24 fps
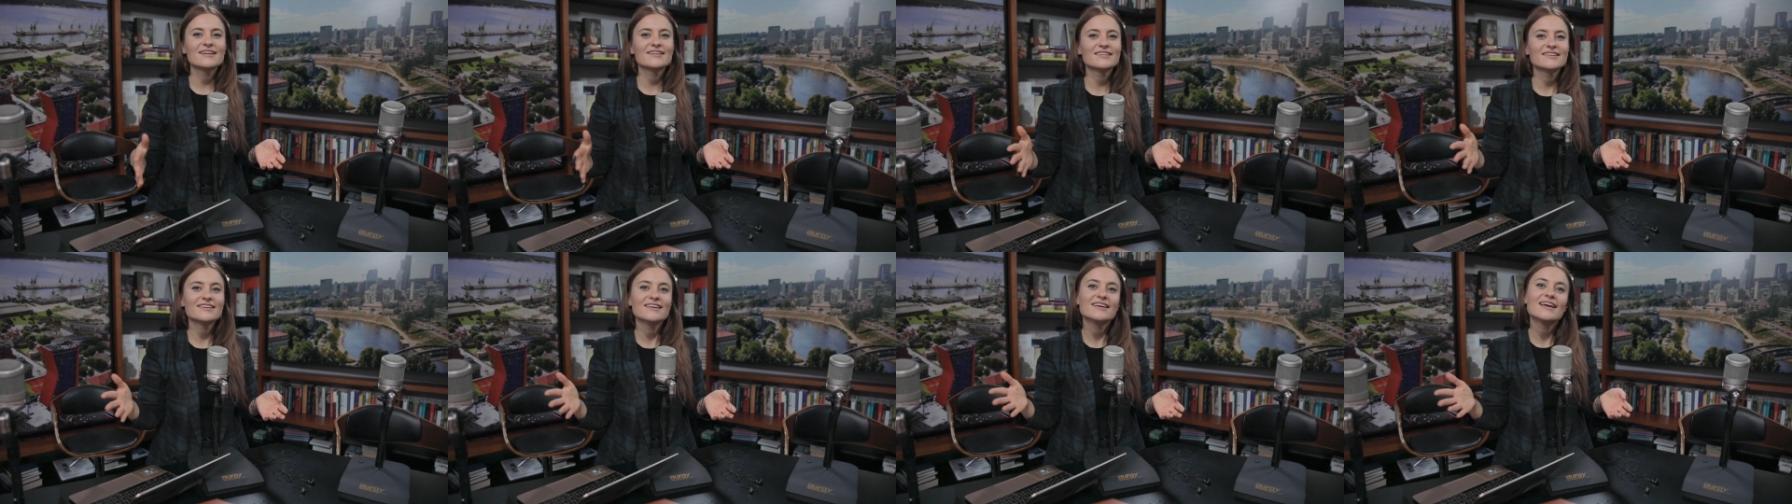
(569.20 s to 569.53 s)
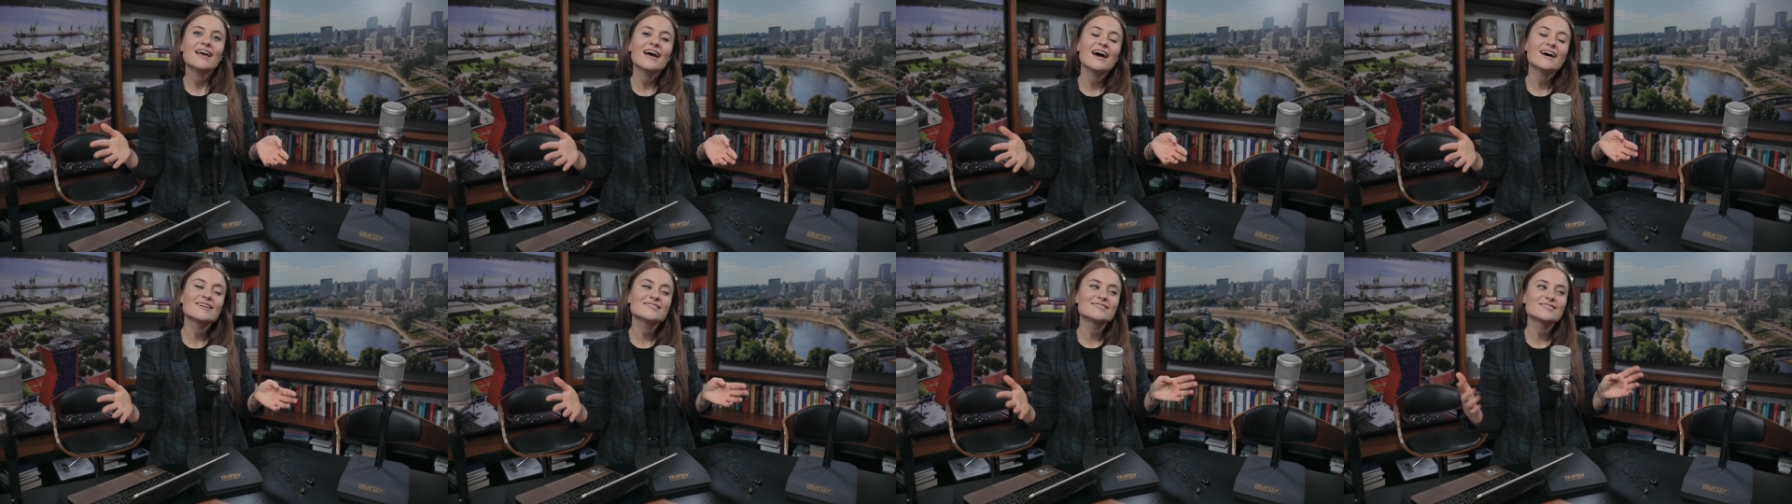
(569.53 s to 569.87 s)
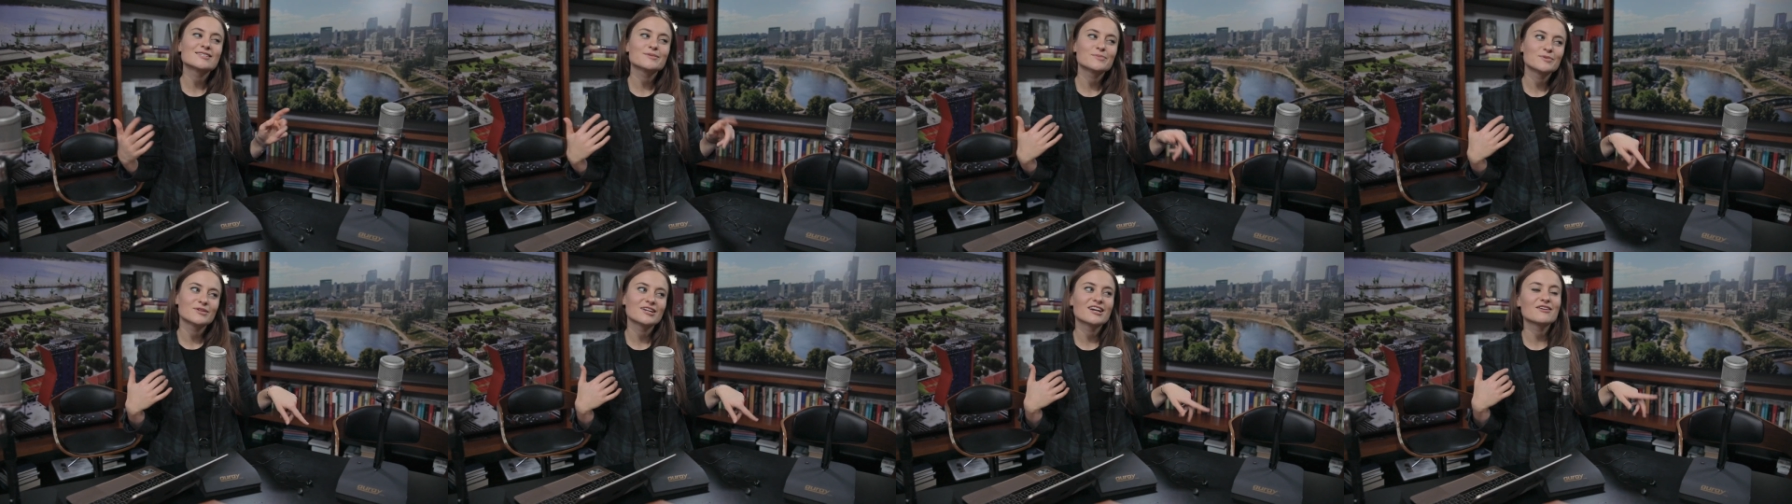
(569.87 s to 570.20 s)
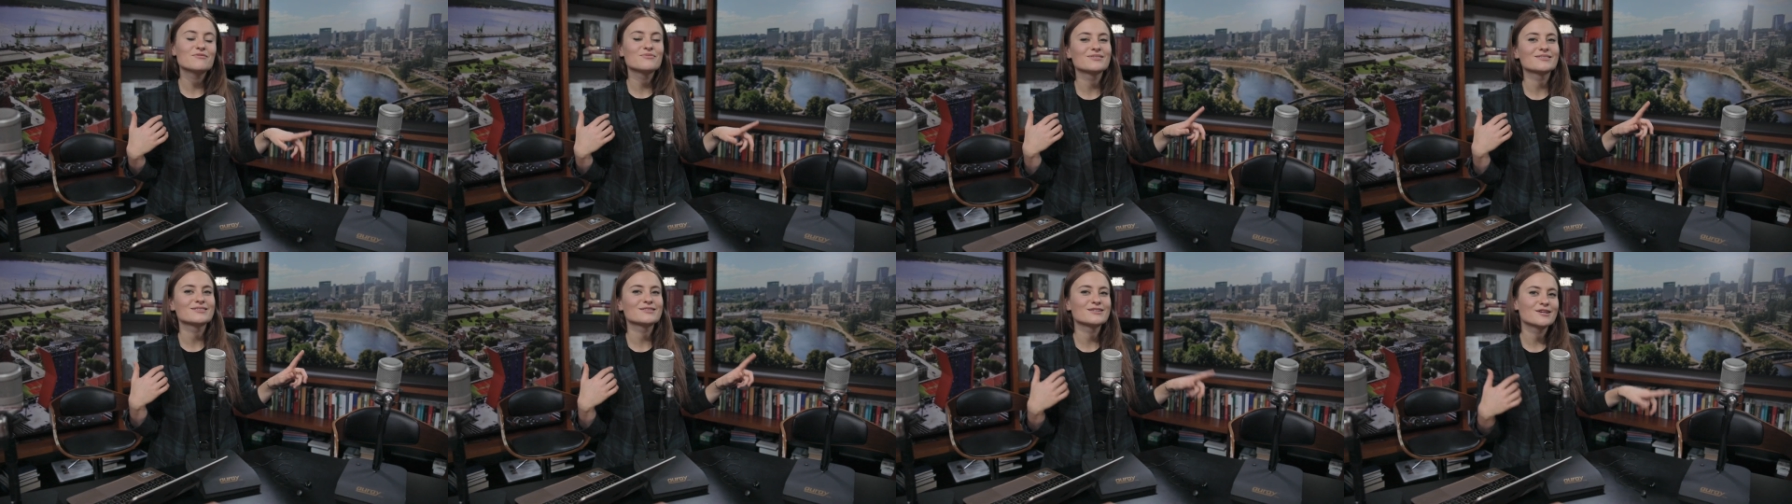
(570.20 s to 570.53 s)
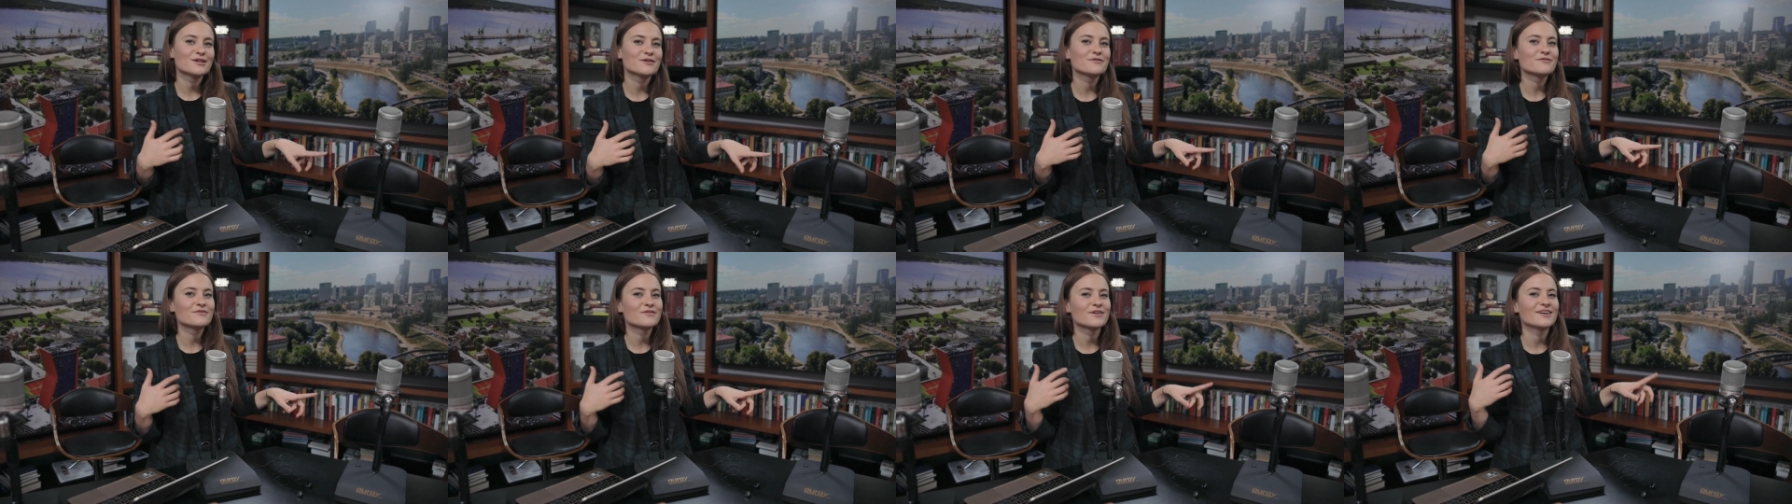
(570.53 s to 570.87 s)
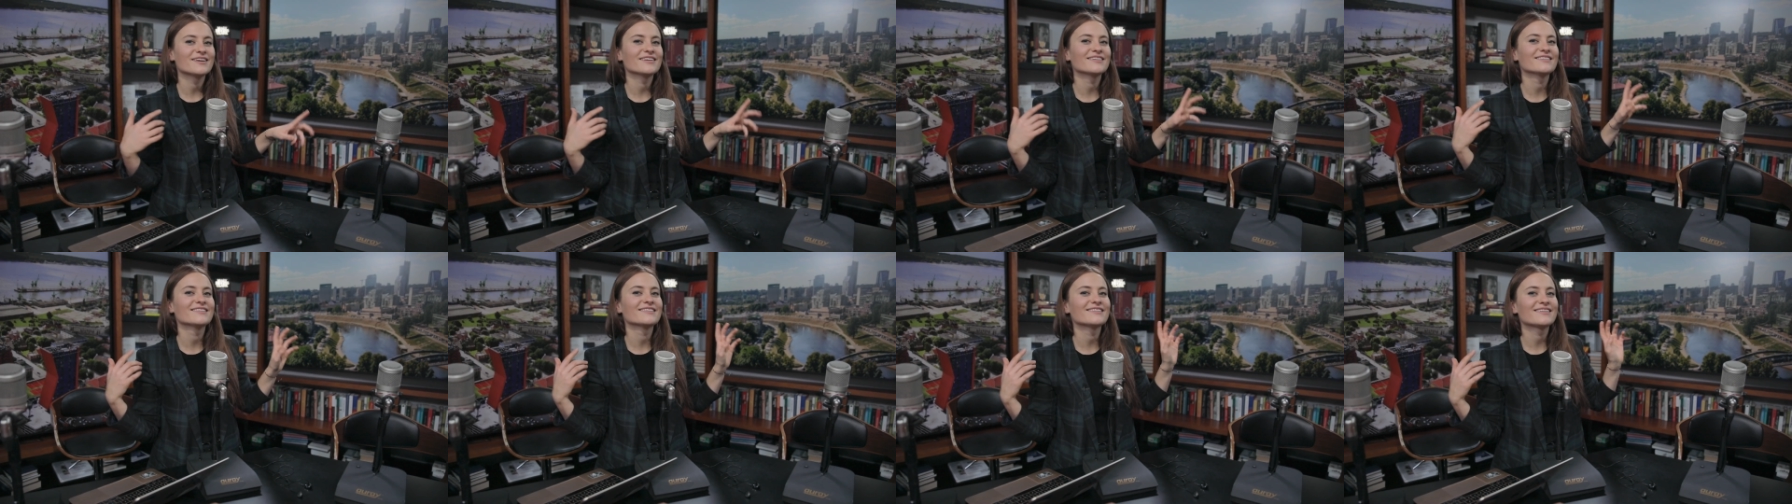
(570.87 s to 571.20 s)
then he had to split up with his
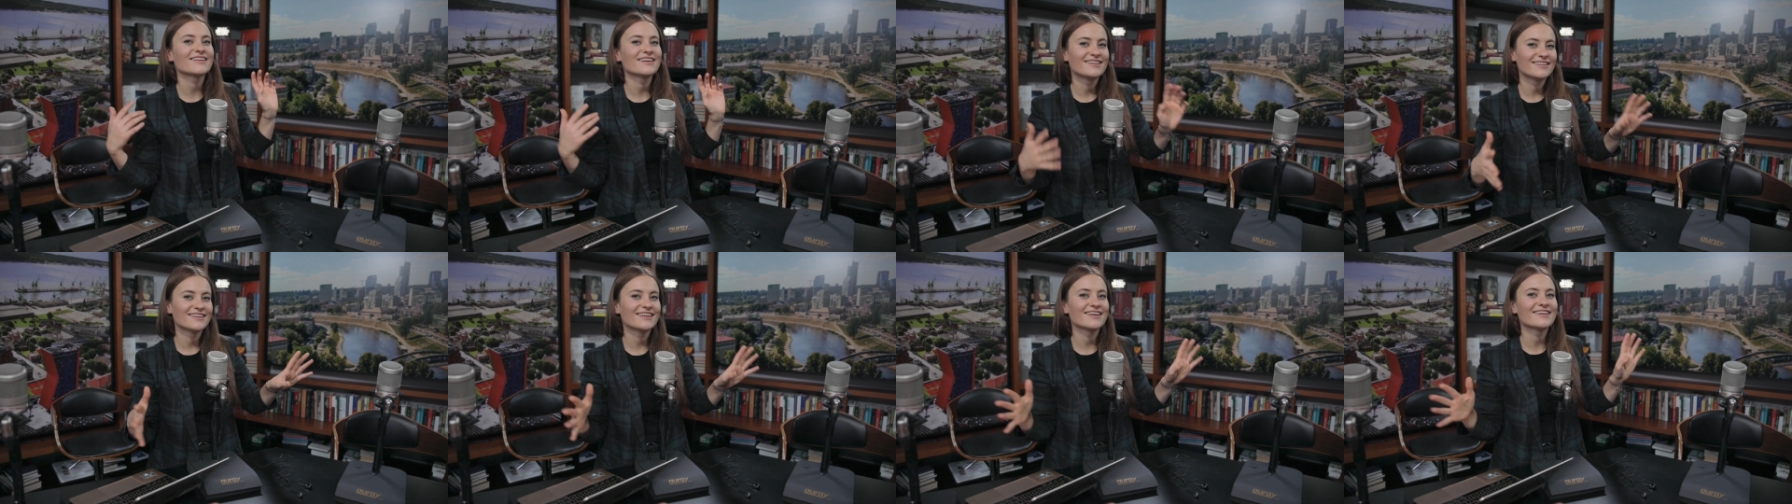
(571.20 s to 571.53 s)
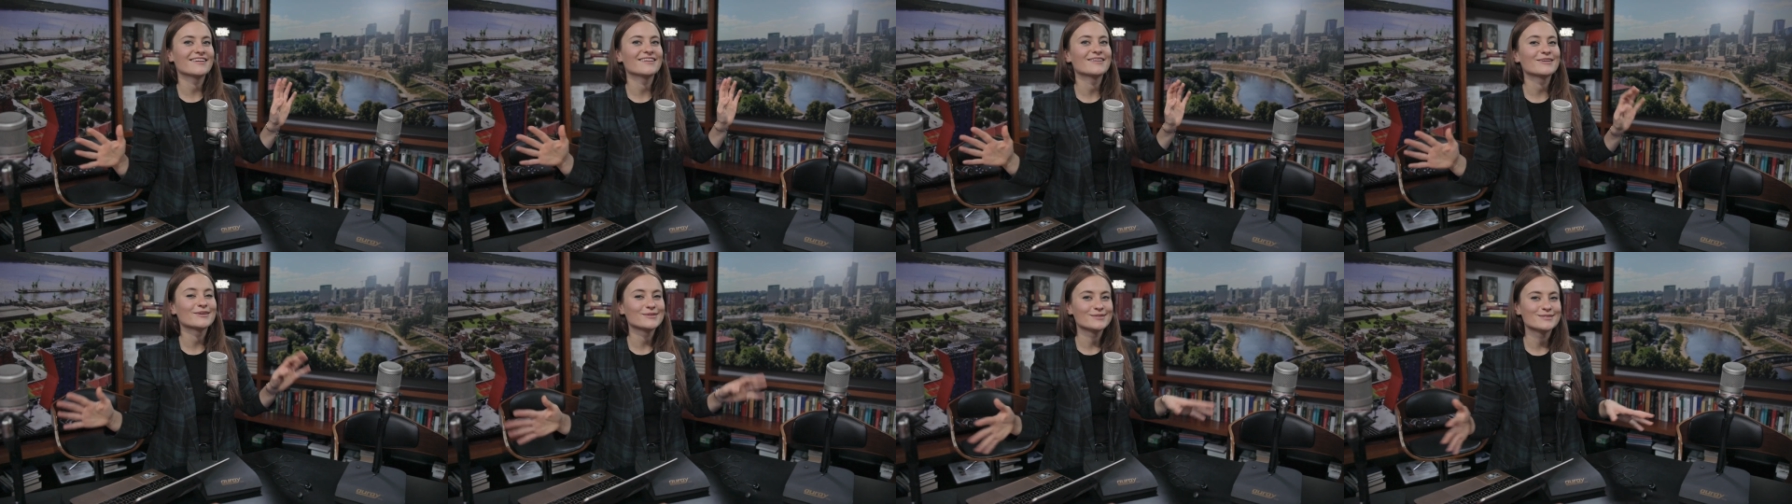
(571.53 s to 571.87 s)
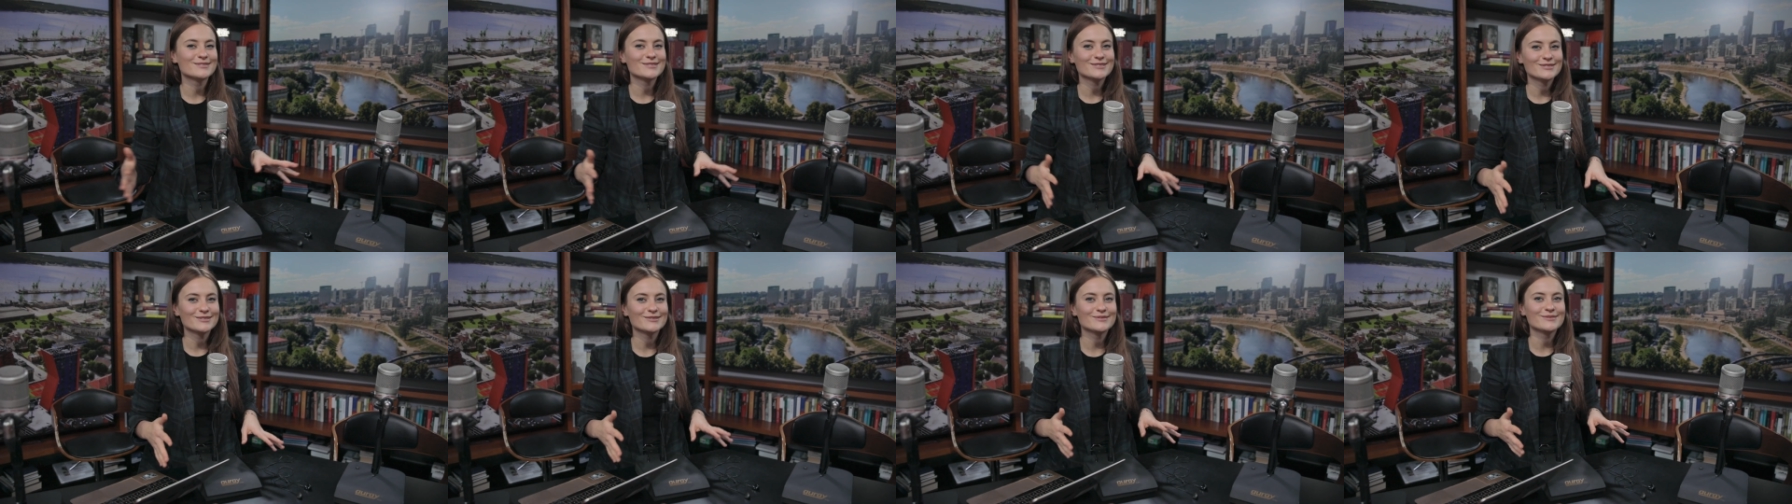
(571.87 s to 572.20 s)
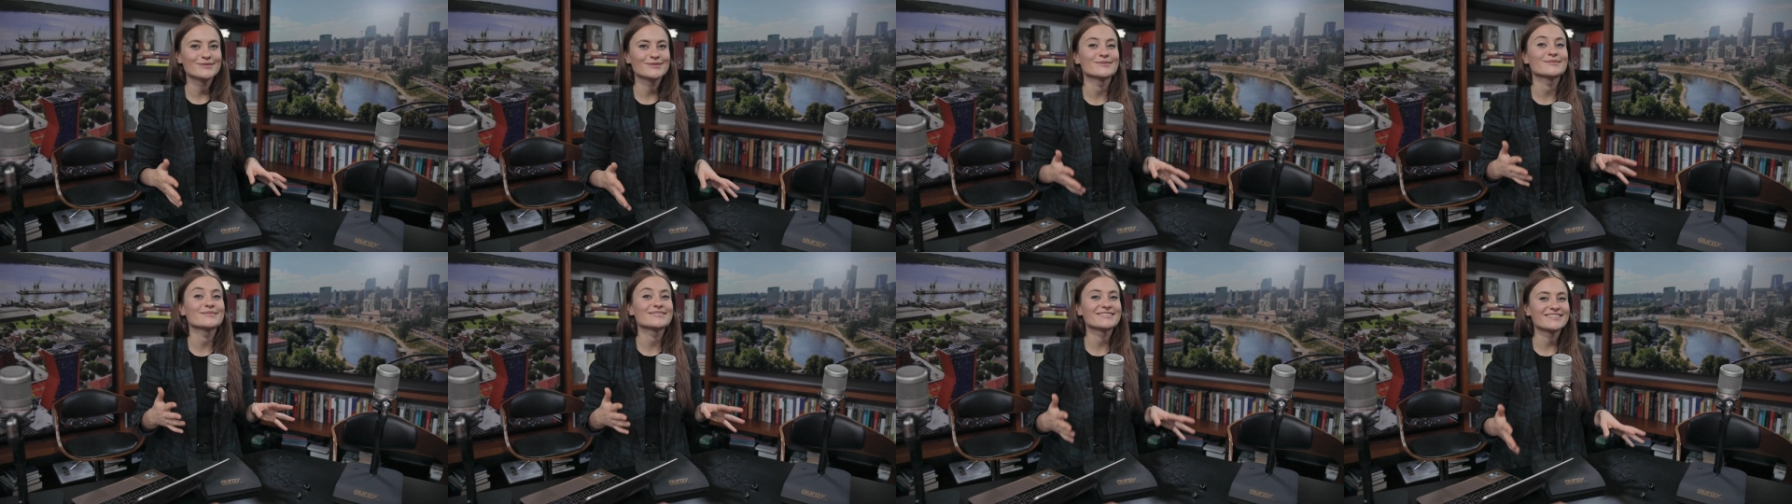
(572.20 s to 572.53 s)
girlfriend and then continue